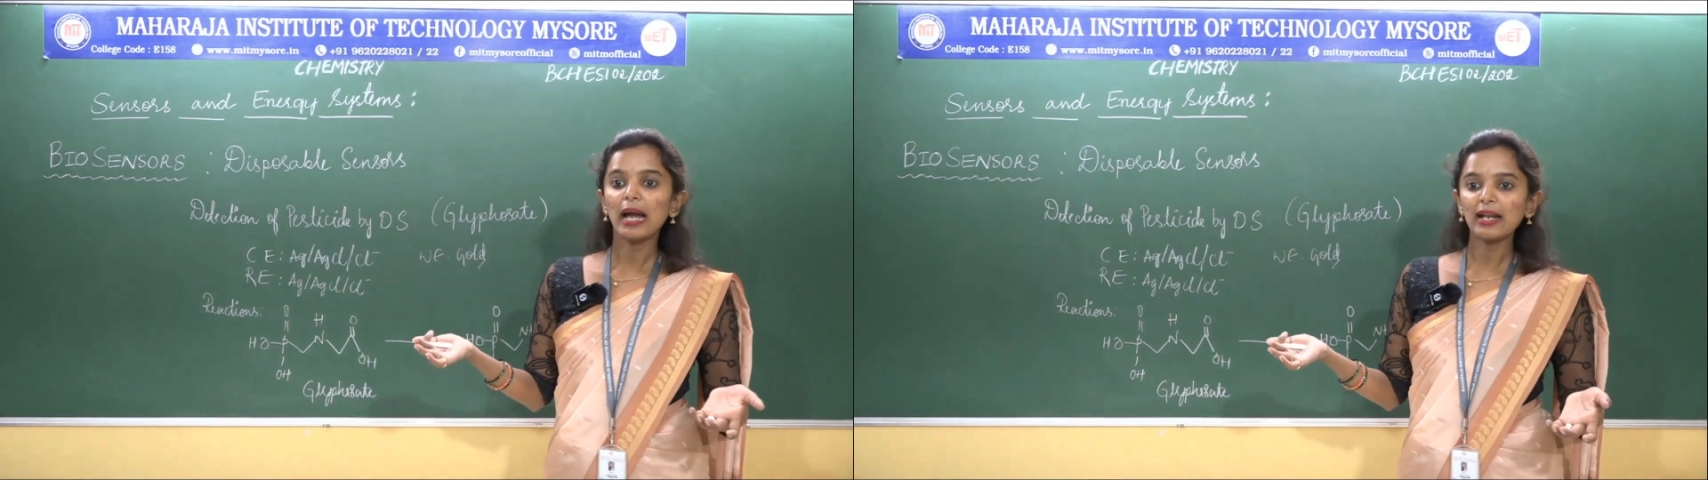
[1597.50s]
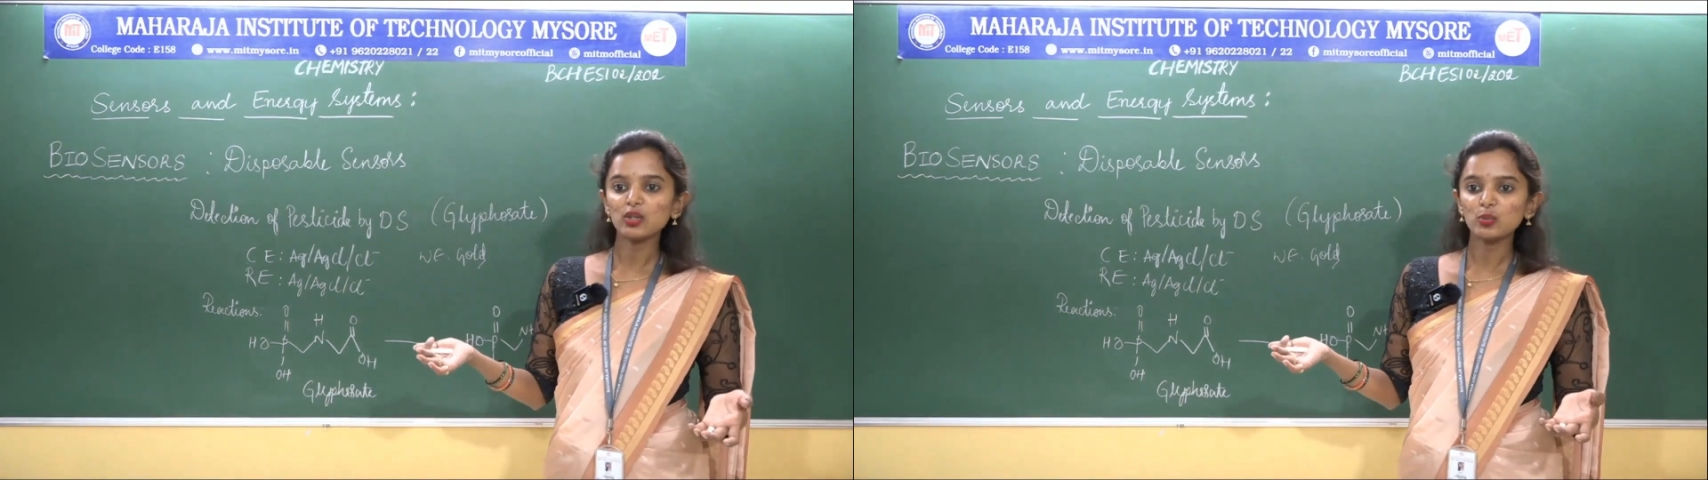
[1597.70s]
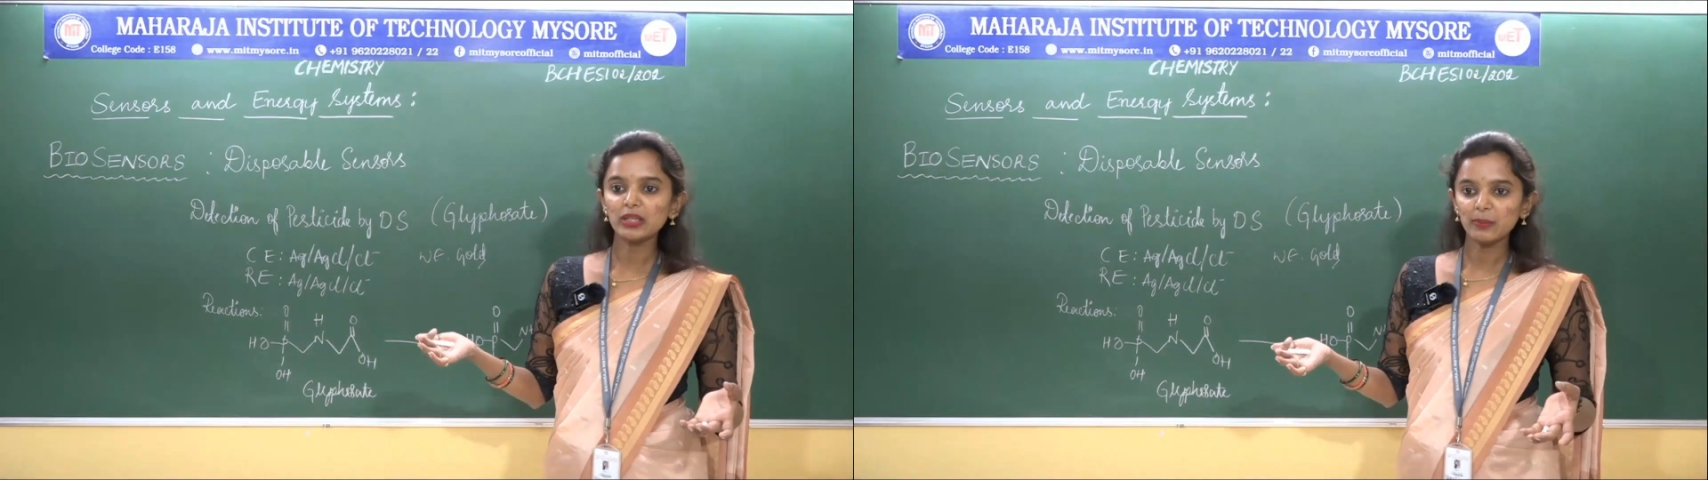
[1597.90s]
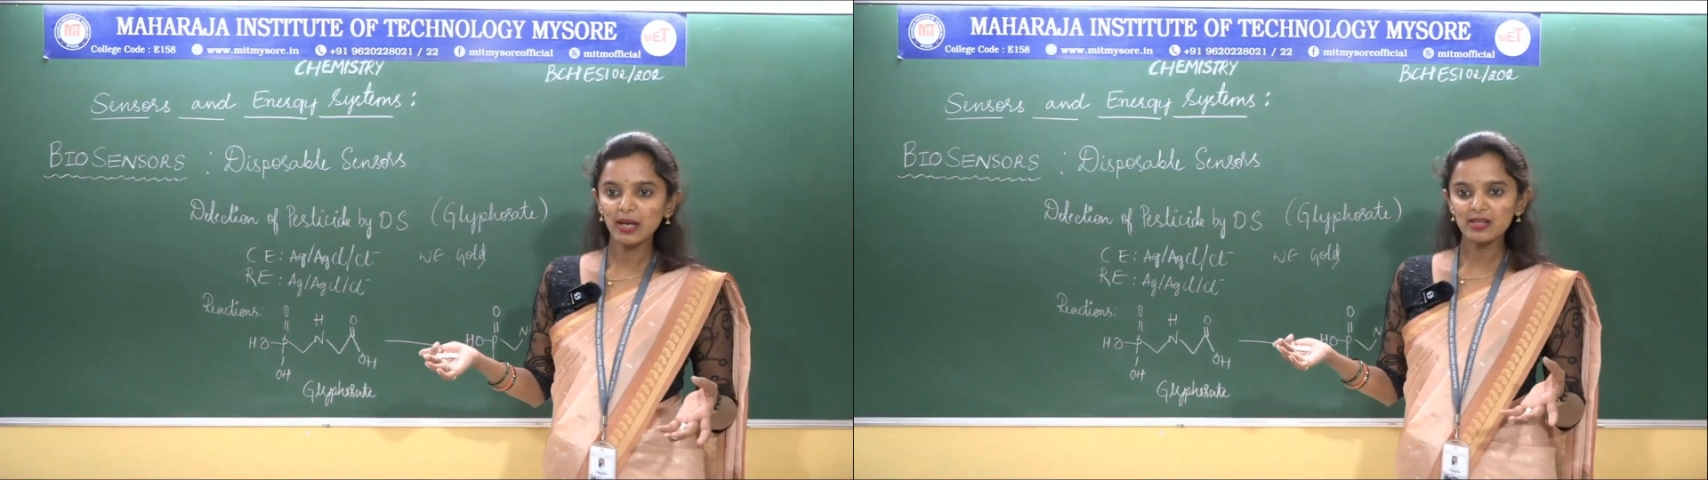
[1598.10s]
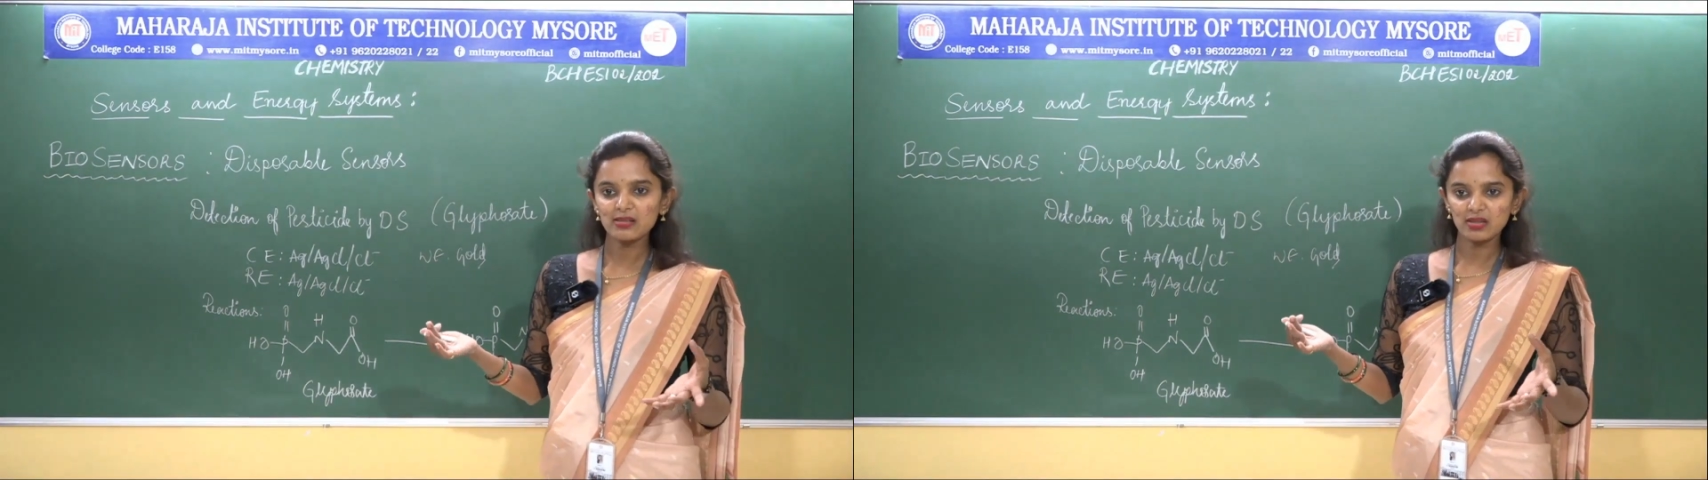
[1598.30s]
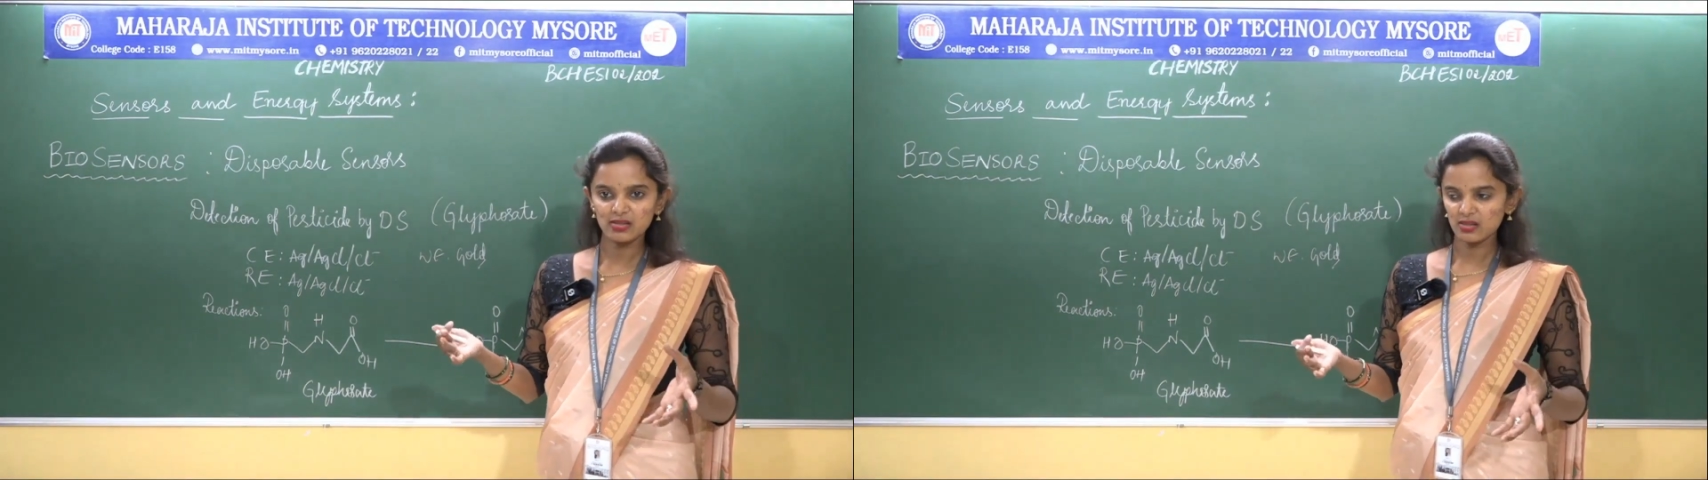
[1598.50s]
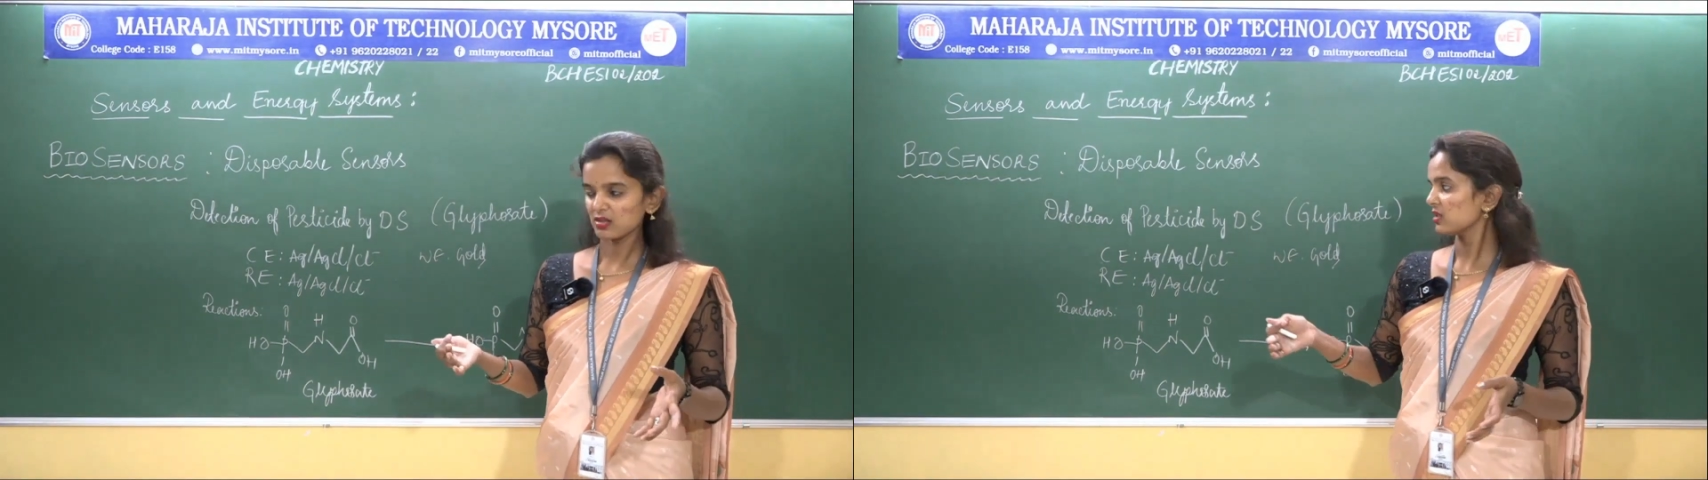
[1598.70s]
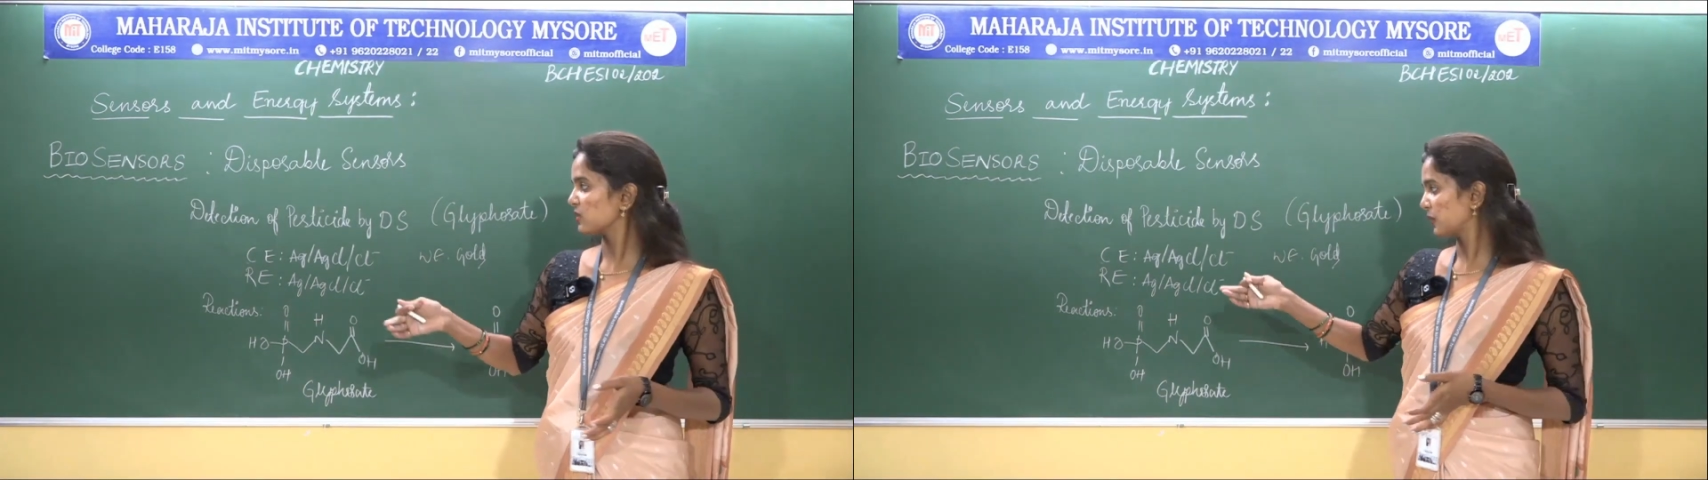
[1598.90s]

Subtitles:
and to minimize the resistance